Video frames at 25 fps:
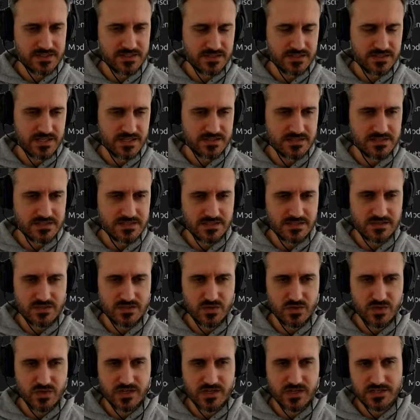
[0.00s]
basically
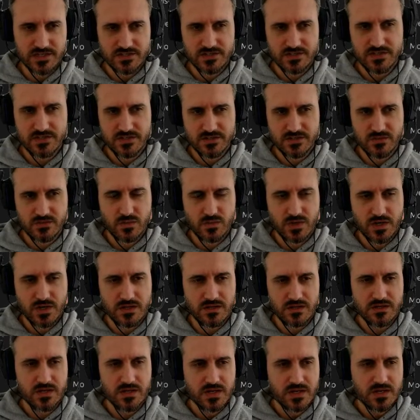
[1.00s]
that's it. You can
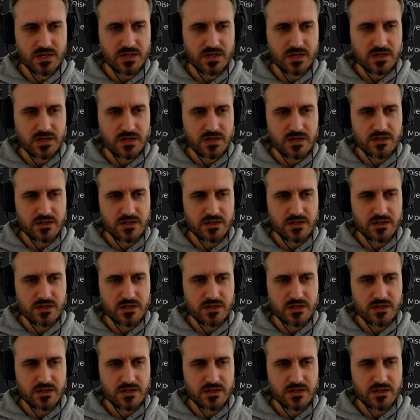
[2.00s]
actually run,